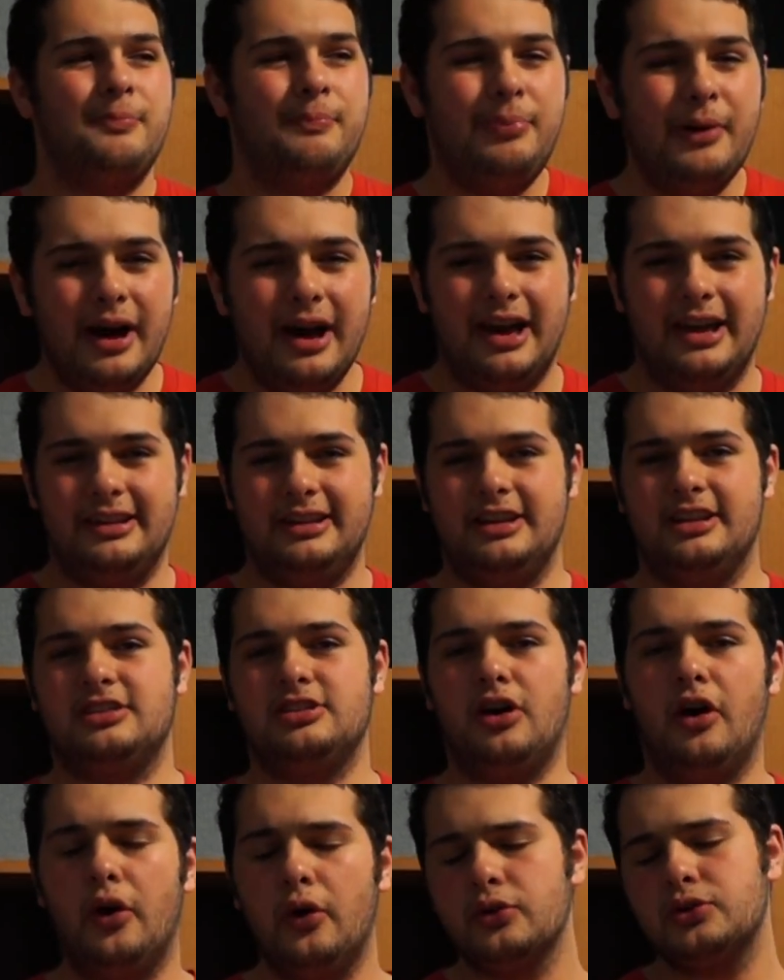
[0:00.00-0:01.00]
But
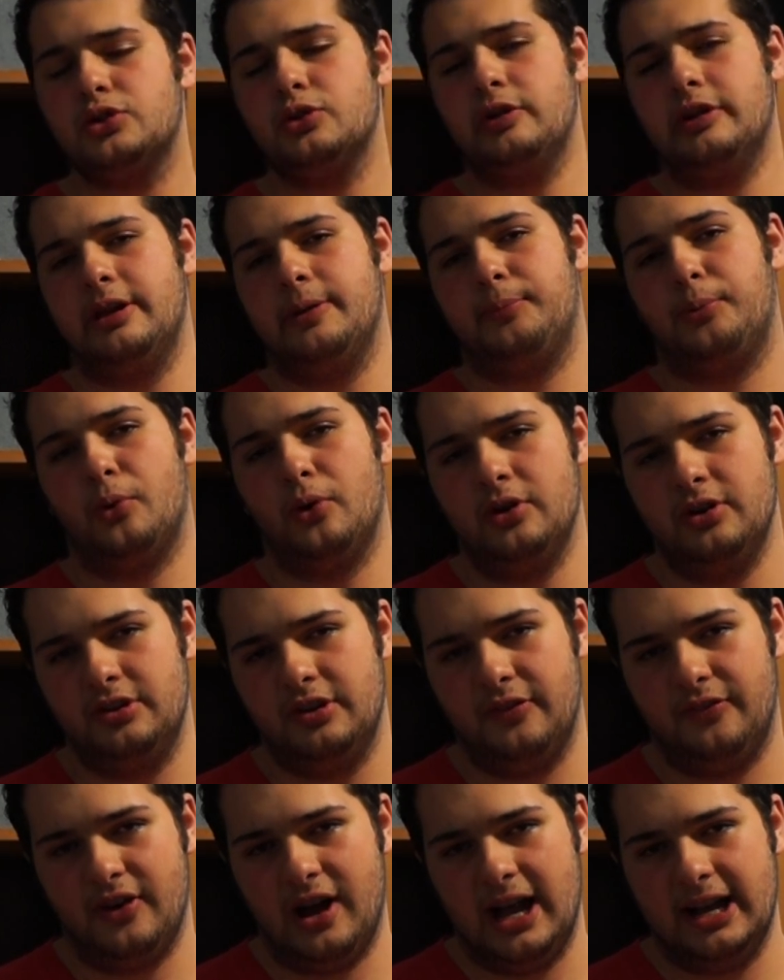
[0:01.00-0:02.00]
it's also an important
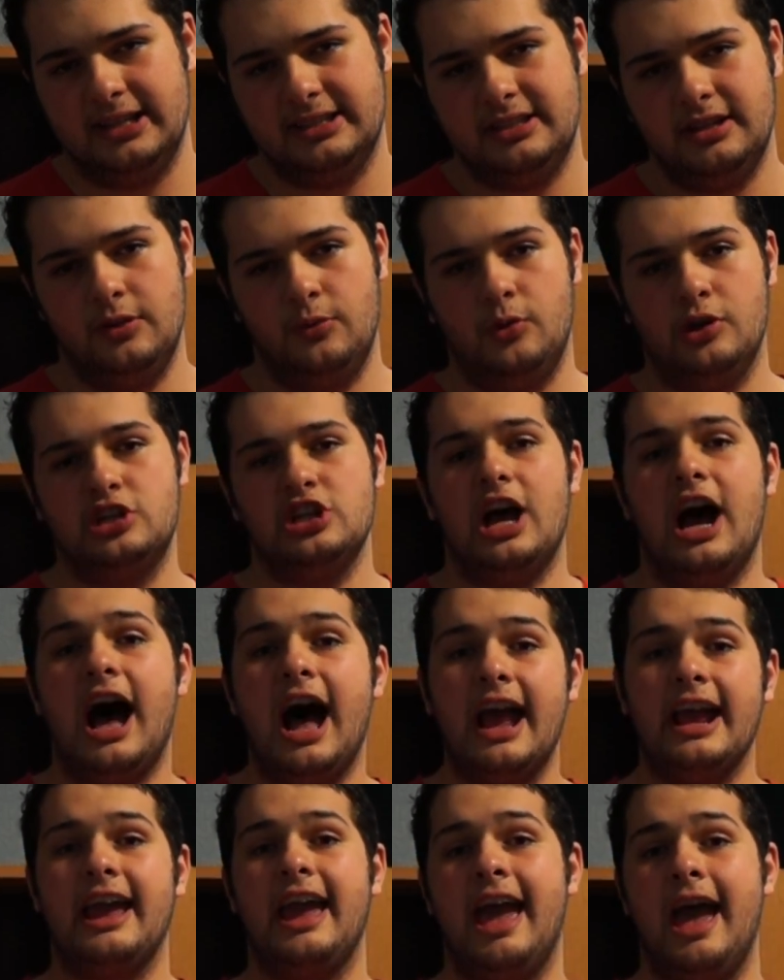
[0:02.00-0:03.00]
device in which
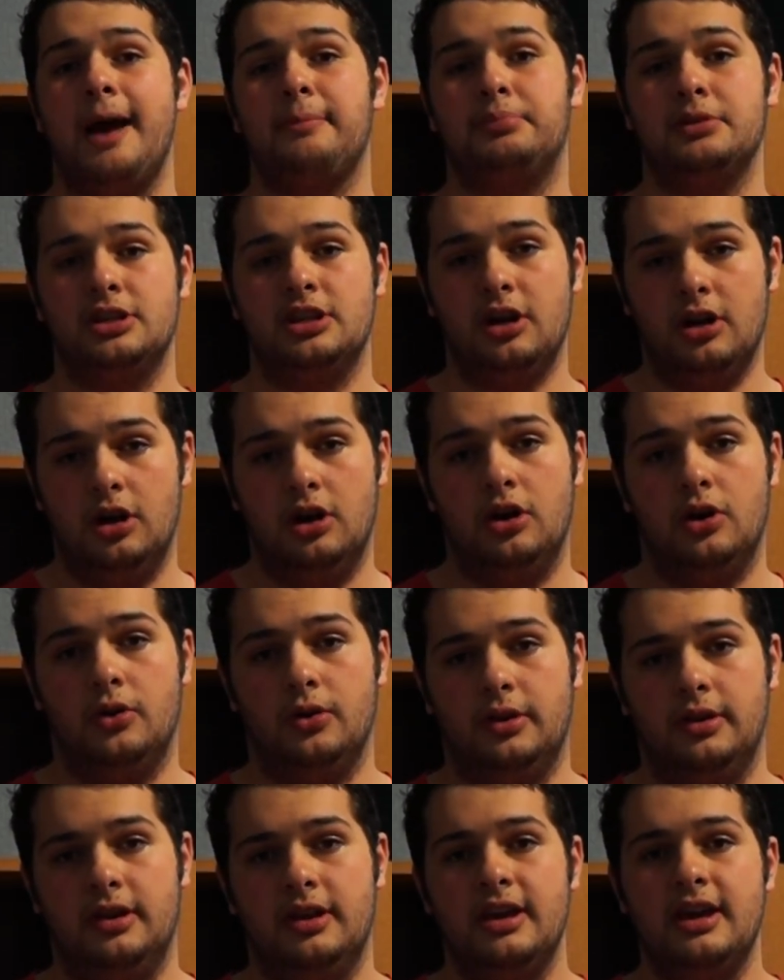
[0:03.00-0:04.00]
I happen to
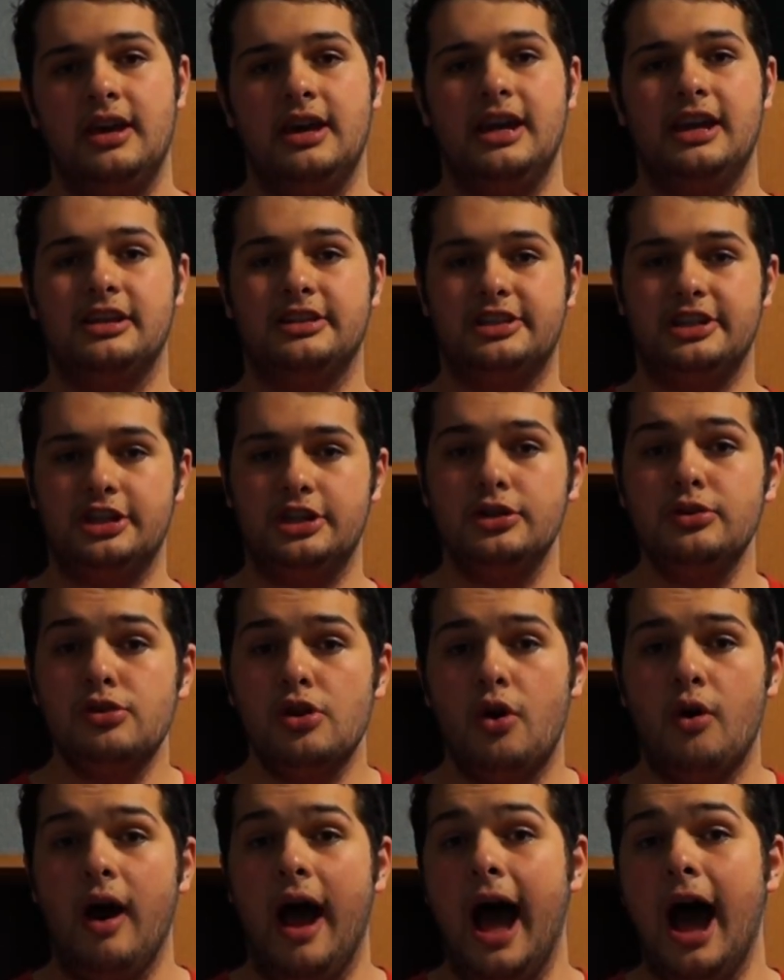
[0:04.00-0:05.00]
own. And do you
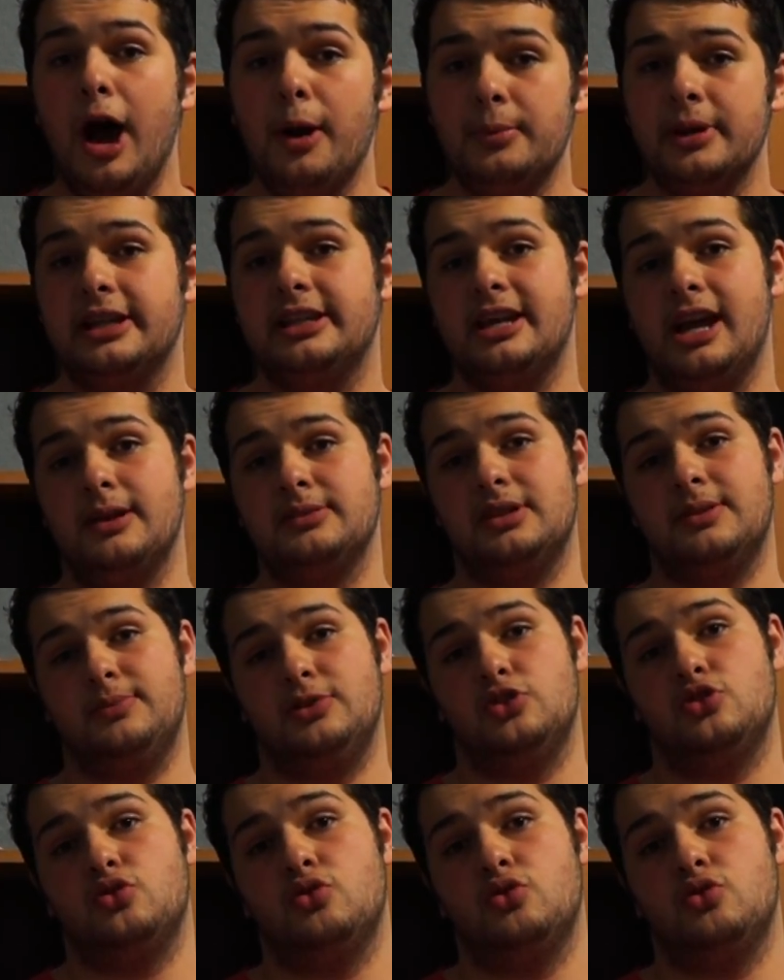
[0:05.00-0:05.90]
know how many times I've been